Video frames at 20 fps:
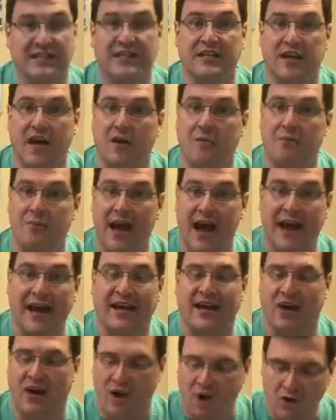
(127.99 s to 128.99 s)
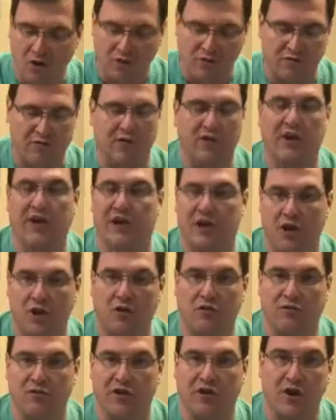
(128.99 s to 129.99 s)
tend to come back over and
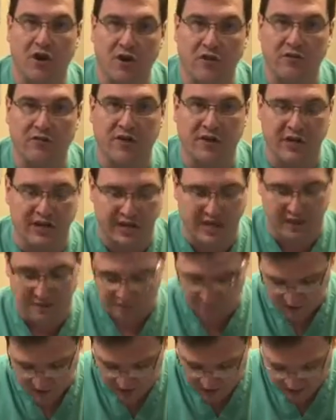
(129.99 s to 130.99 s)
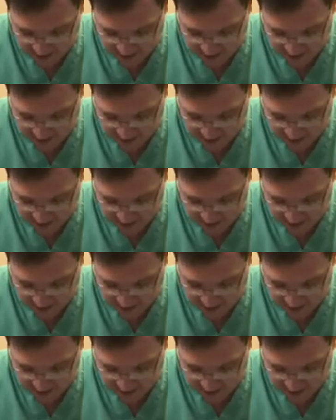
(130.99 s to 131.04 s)
over and over again.